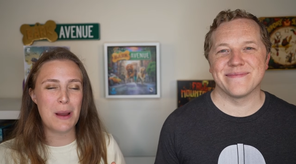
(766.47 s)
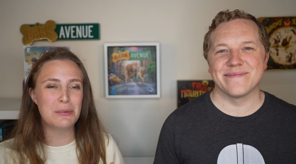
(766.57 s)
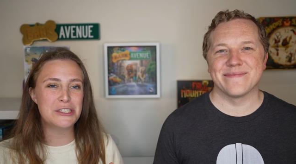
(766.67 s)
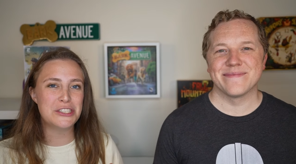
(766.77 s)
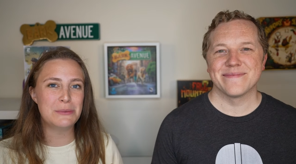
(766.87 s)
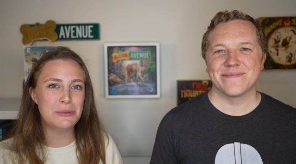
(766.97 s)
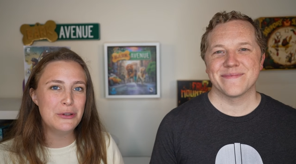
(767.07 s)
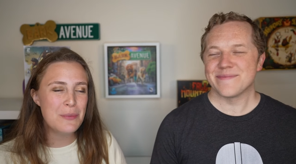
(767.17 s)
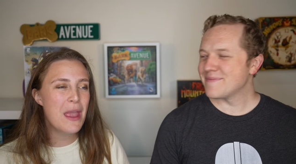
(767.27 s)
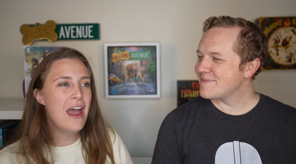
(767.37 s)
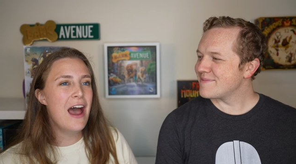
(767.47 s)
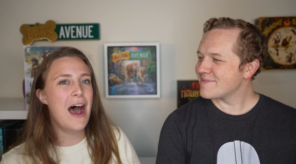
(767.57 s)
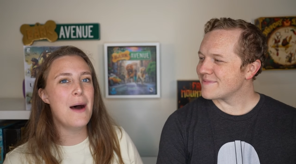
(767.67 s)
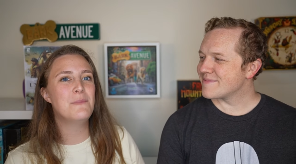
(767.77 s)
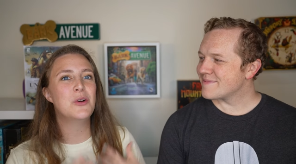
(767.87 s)
Speaker 1: Publishing booth,
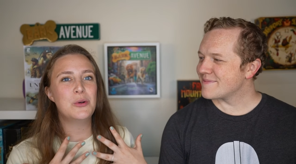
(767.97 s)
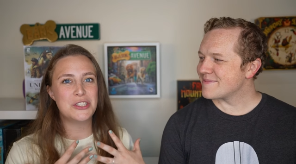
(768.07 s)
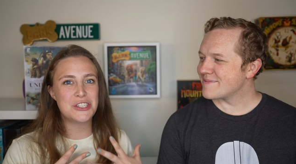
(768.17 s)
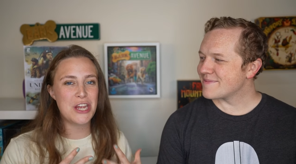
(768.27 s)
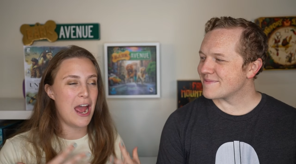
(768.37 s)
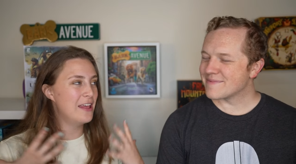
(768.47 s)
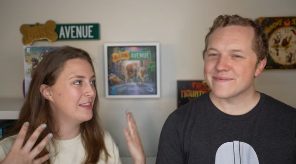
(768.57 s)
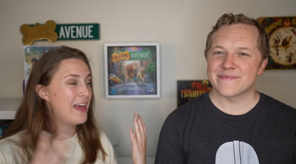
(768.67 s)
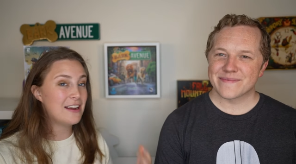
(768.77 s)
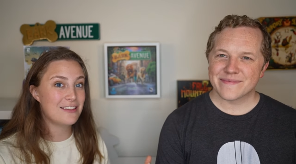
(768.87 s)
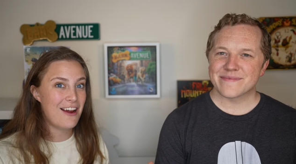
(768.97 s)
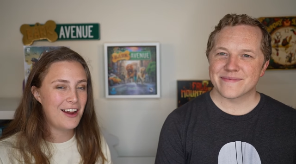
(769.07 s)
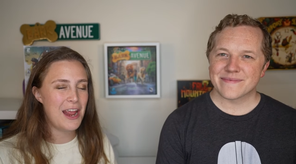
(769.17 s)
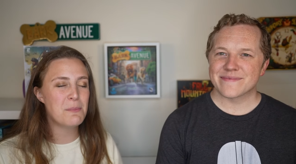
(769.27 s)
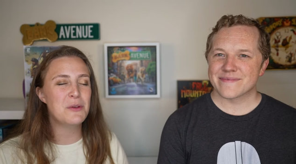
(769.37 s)
um, which uh, that is
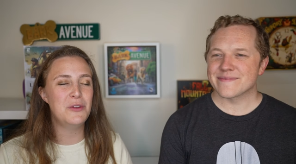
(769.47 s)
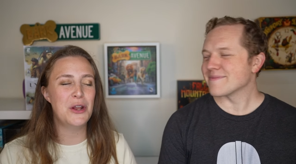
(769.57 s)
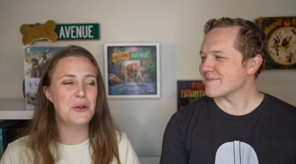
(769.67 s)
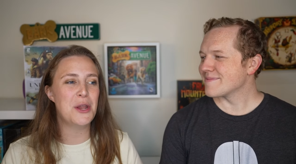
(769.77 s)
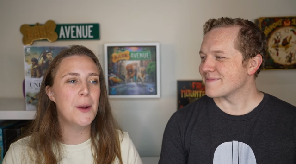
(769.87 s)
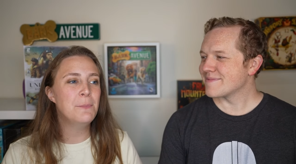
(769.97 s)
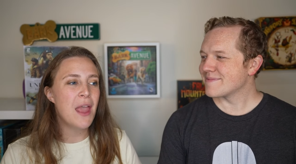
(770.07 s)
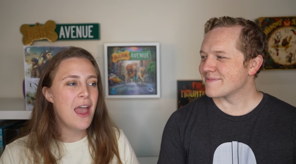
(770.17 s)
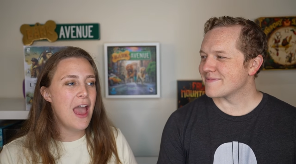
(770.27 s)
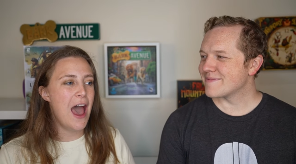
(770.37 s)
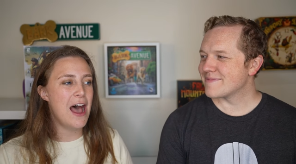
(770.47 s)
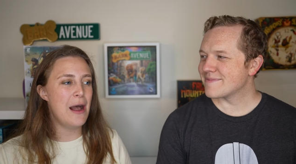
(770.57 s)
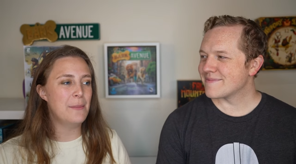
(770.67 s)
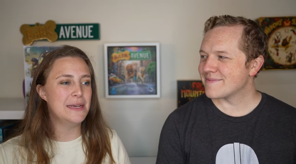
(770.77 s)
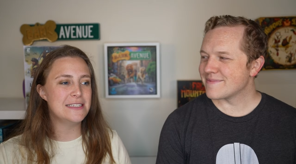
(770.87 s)
our game if you don't know.
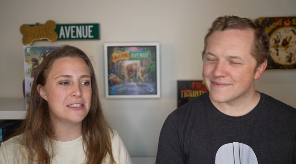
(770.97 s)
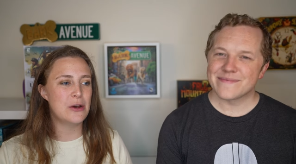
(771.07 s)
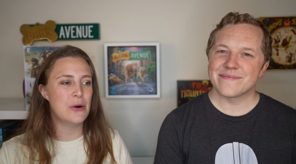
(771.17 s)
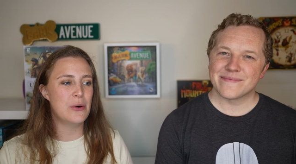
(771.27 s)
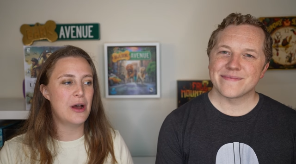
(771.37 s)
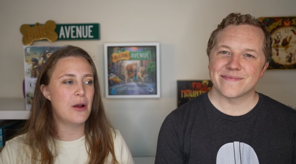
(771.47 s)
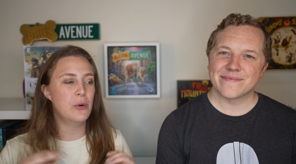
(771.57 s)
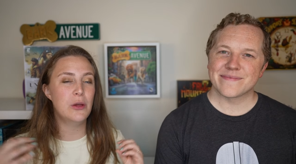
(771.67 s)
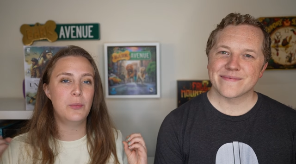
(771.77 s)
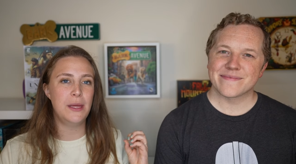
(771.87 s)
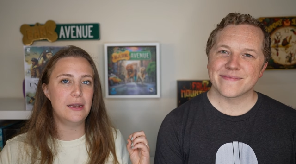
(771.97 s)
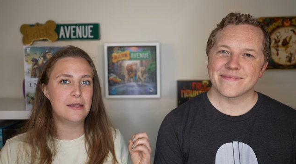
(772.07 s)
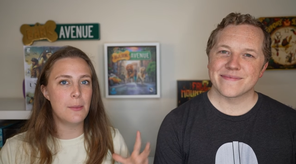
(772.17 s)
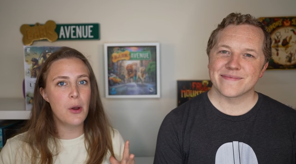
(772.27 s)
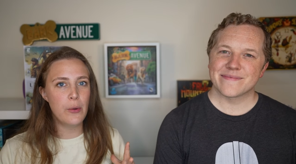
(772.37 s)
Um, so uh, we you'll be
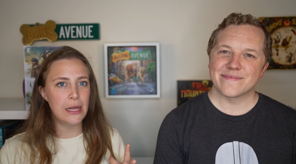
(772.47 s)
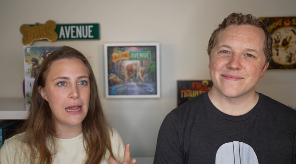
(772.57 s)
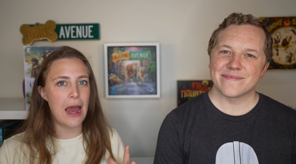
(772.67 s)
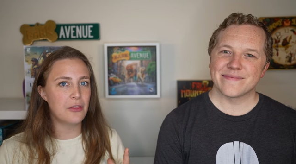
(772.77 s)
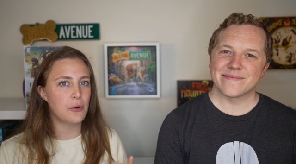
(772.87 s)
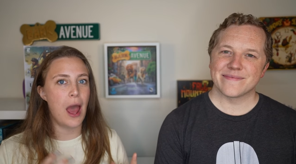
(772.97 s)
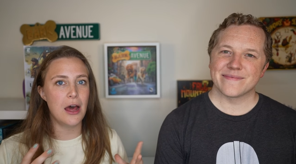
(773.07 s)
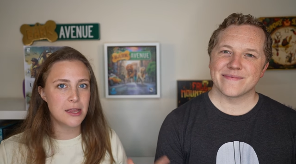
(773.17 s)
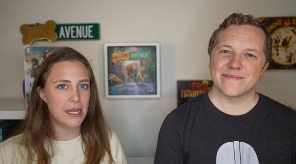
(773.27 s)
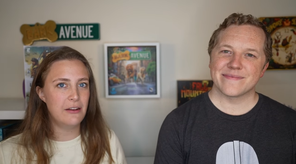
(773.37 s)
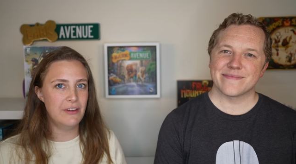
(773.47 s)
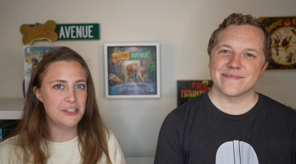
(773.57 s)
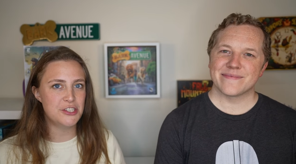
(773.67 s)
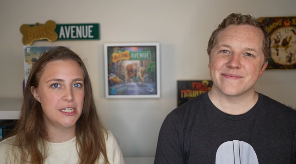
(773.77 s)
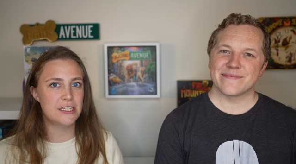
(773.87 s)
demoing that throughout the
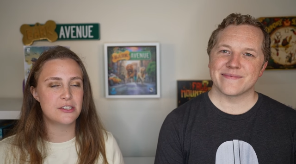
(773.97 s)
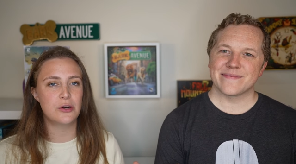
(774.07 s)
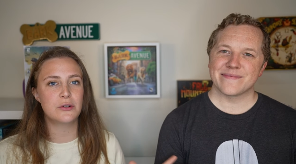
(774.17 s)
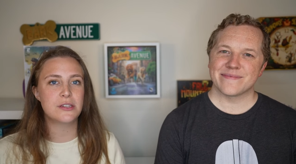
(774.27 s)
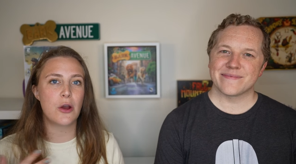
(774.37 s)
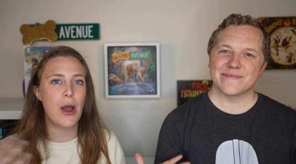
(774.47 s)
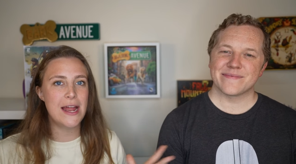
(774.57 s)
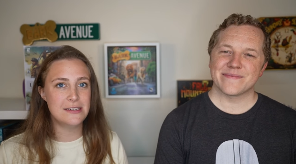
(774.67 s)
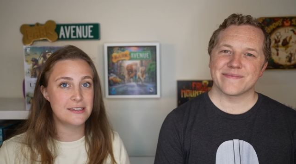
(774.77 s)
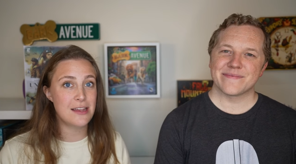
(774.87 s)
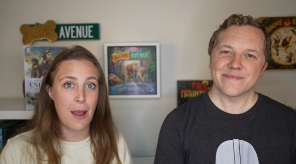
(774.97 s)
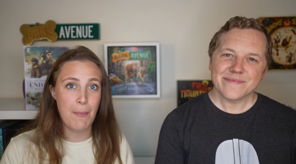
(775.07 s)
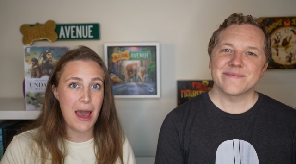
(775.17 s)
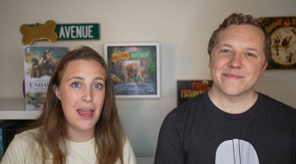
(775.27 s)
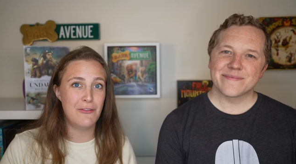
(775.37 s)
convention. So go ahead and stop
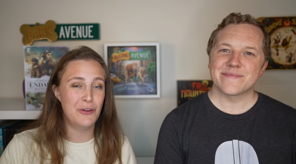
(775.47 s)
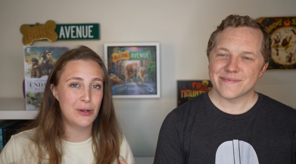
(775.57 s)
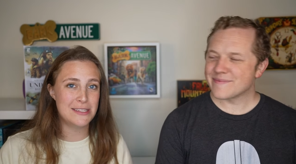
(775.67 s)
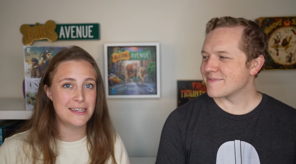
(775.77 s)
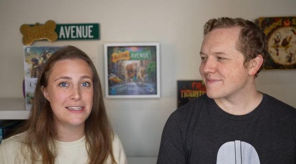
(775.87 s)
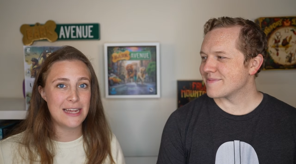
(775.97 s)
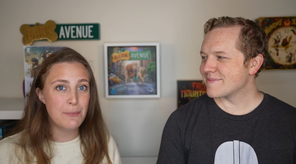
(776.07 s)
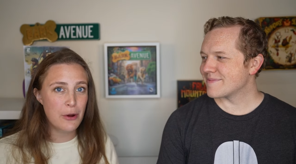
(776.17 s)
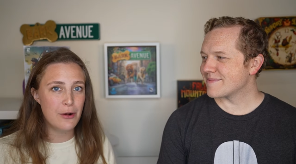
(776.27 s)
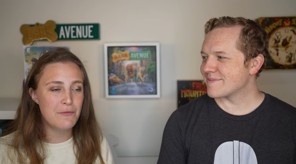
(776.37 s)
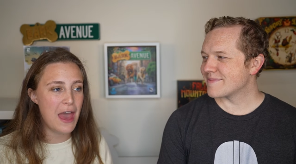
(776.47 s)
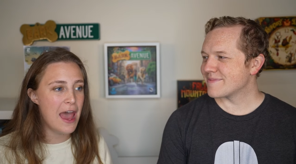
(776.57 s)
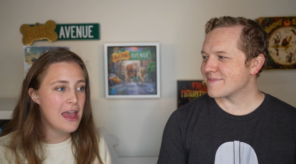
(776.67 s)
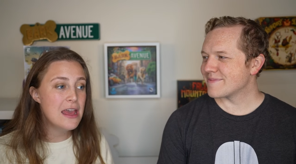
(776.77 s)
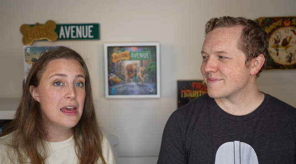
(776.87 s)
by if you want to see a demo of
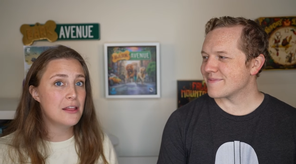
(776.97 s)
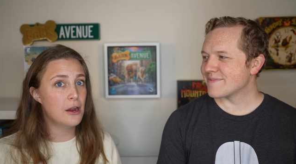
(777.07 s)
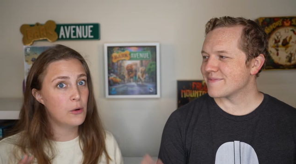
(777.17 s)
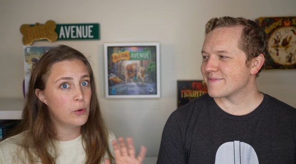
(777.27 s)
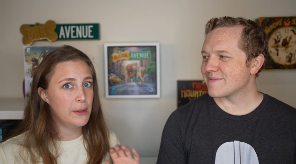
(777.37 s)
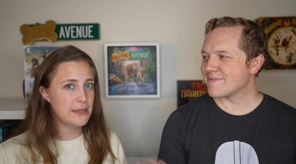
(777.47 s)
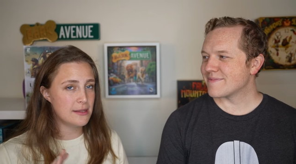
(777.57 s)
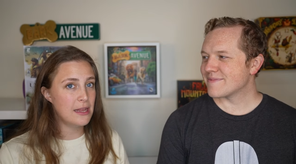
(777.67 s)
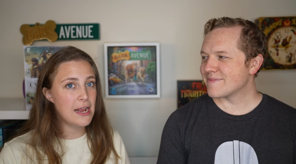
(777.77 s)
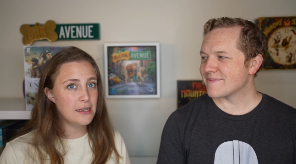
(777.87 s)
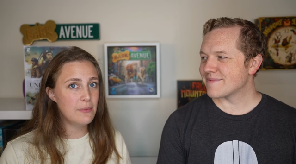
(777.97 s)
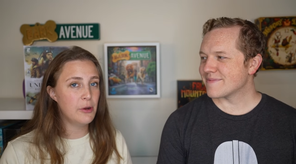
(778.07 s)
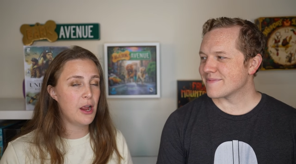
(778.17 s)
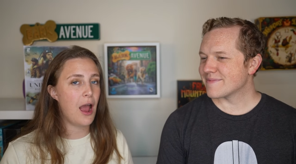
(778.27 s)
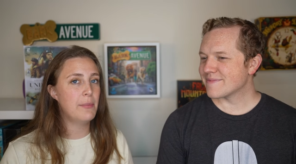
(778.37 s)
that. There will be a select
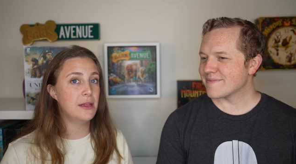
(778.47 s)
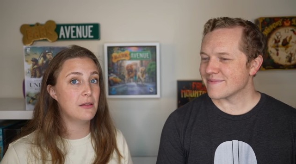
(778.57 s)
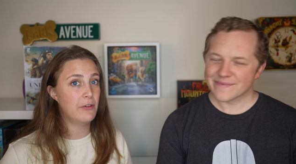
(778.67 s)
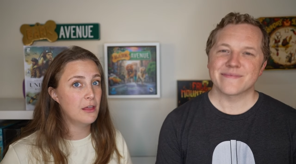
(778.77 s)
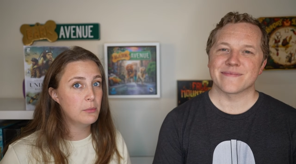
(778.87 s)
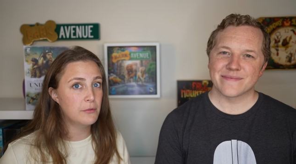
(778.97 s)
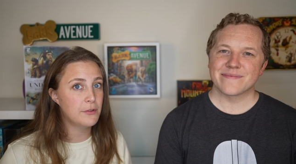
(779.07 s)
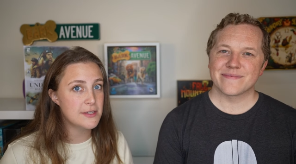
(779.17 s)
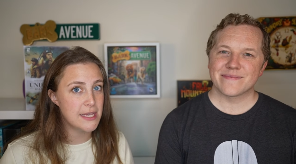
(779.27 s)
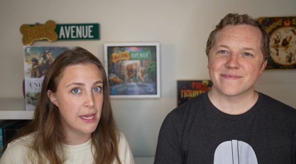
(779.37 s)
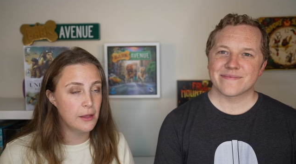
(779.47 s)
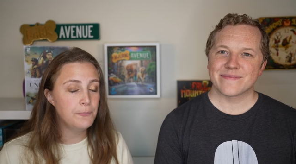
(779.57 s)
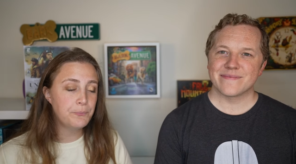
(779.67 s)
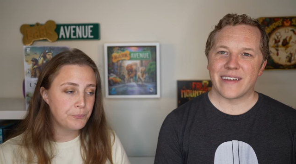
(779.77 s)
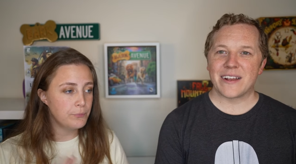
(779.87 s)
number of copies available for
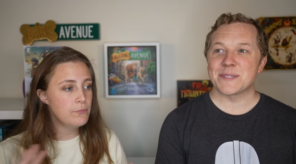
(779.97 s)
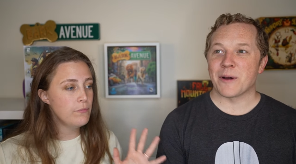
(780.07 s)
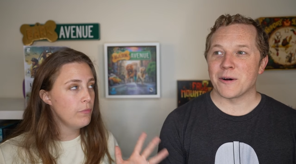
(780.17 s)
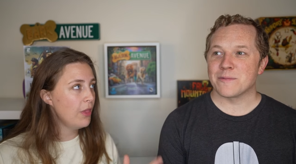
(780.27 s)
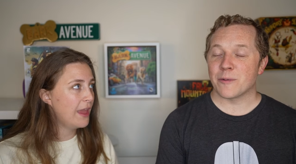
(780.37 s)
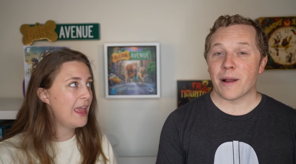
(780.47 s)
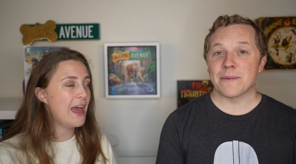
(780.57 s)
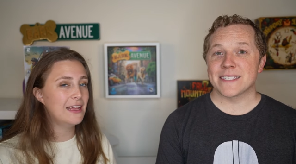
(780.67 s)
sale. Very
Speaker 2: small. We'll probably yeah.